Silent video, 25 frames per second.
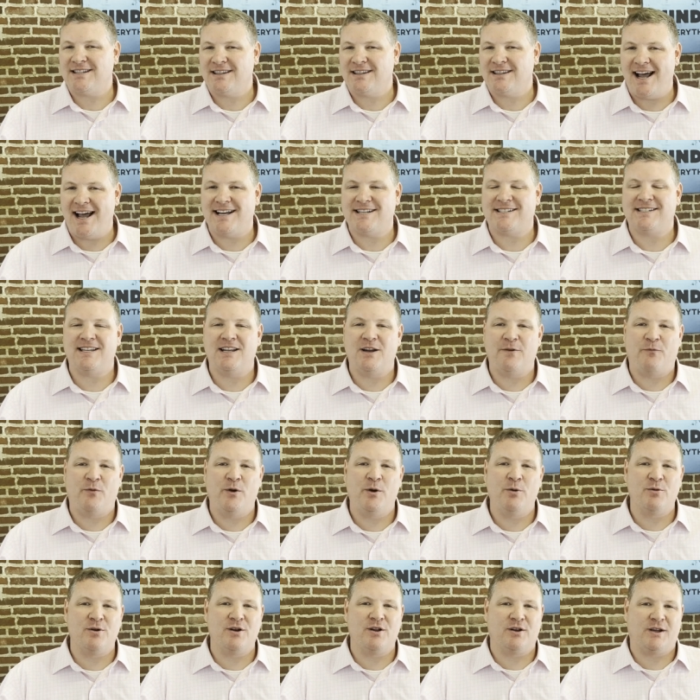less than if
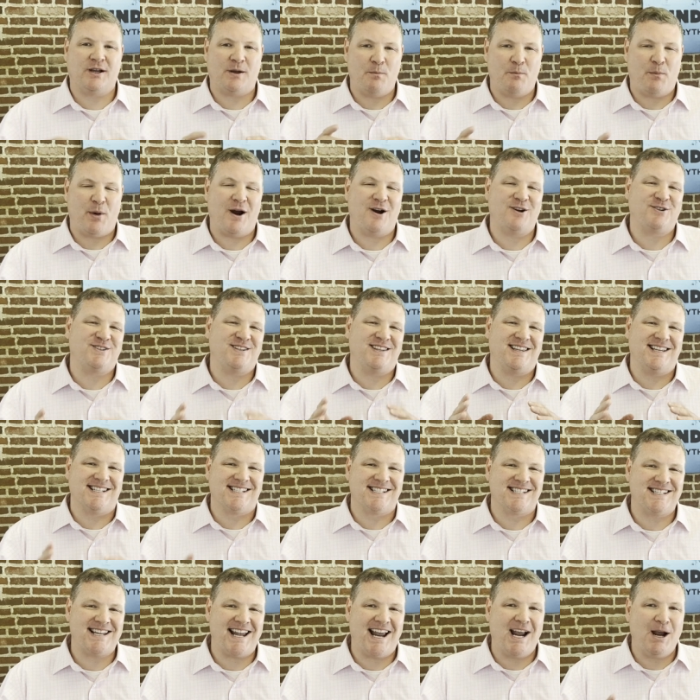we were to compare it to the
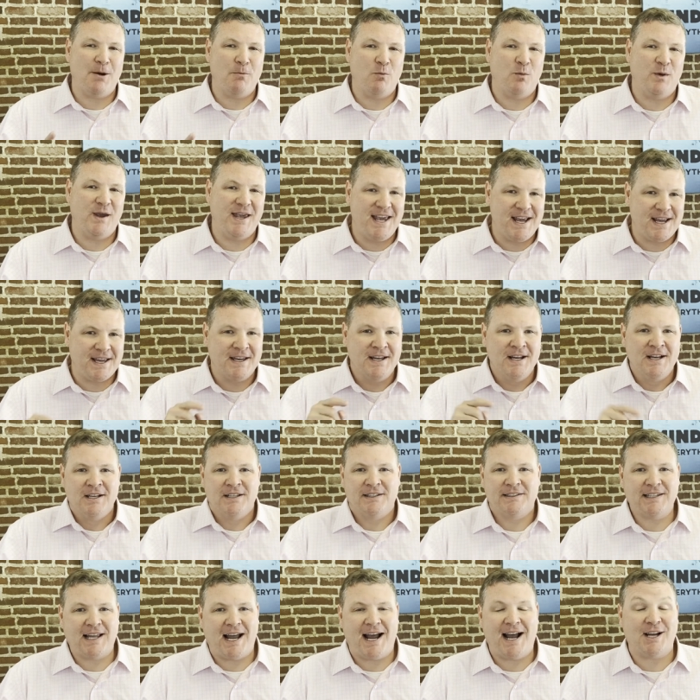same week
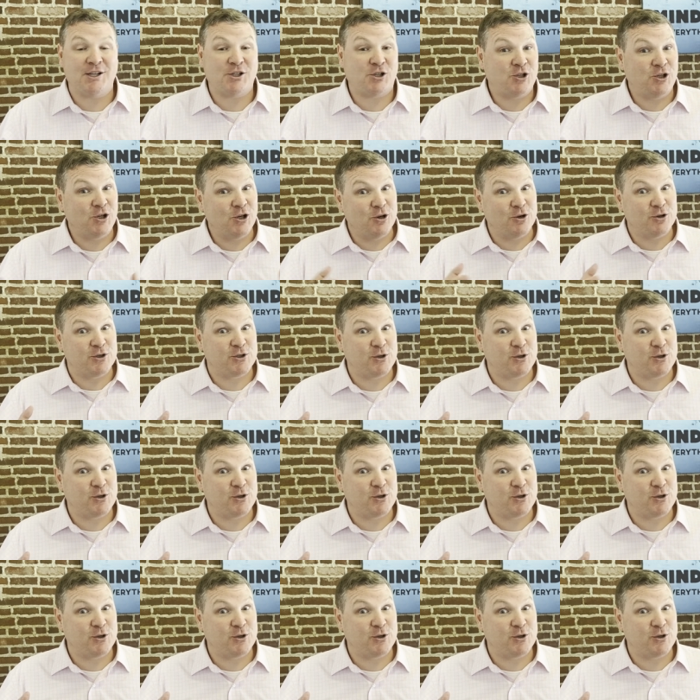last year.